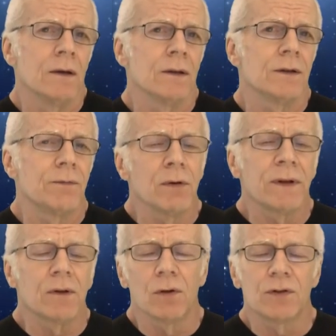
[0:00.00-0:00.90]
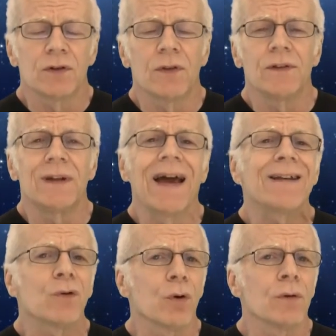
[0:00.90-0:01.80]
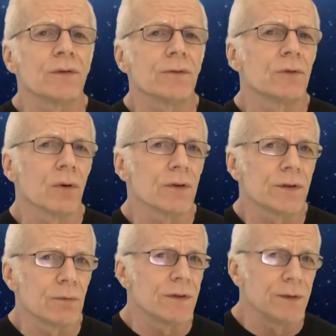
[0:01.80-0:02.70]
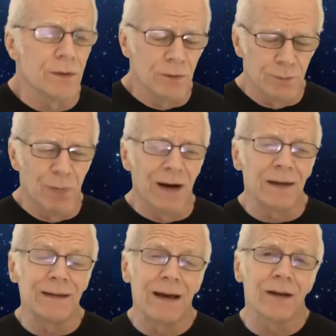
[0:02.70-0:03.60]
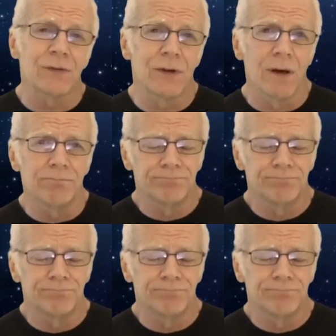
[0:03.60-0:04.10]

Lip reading: is very close to the 10 hertz, of course, that was used by NASA.